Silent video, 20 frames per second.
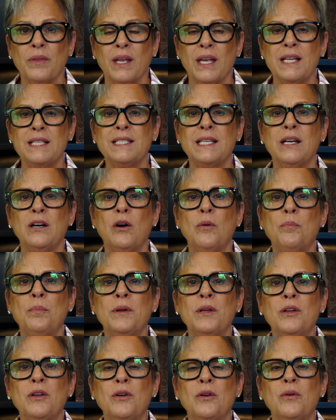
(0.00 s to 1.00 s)
It's
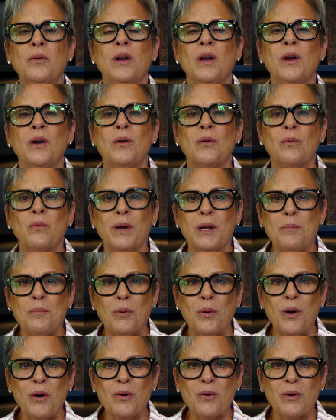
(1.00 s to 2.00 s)
helping you
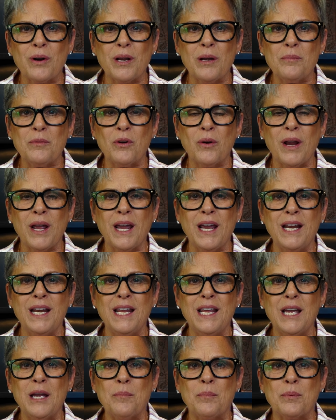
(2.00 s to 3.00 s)
reprogram your
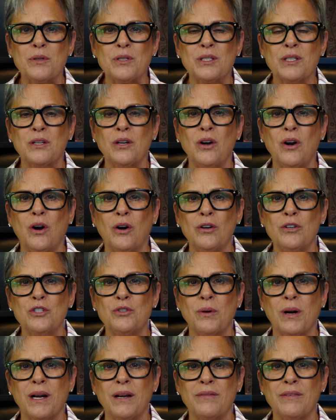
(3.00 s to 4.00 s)
88% hard
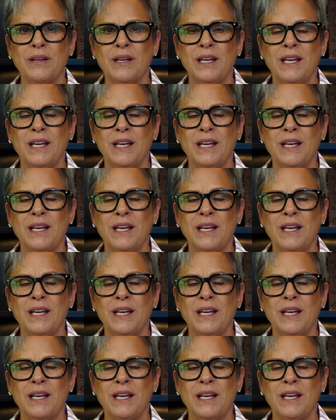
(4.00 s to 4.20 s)
drive.